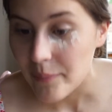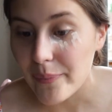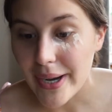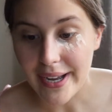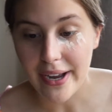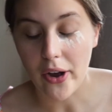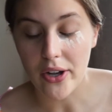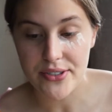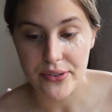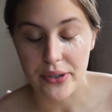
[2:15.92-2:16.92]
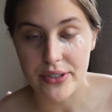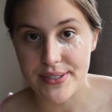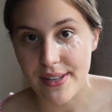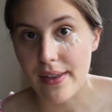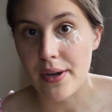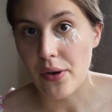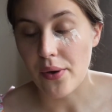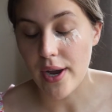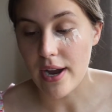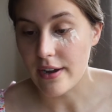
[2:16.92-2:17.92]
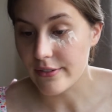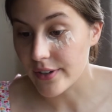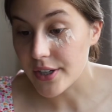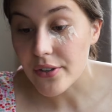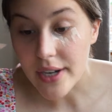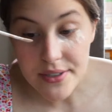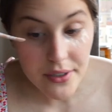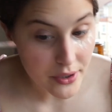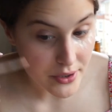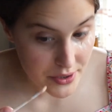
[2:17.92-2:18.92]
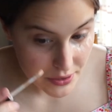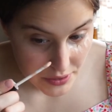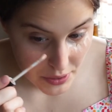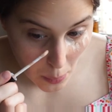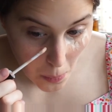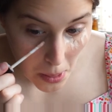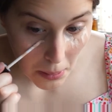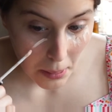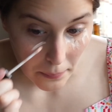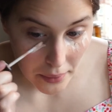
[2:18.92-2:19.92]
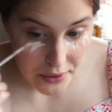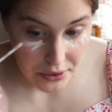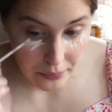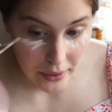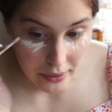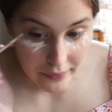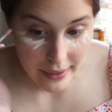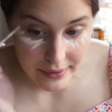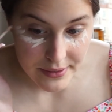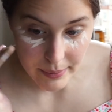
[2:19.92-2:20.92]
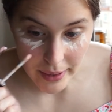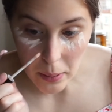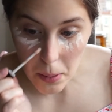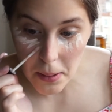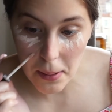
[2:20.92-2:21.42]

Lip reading: but I also noticed that they don't have under eye circles, so I'm not sure what all that is about.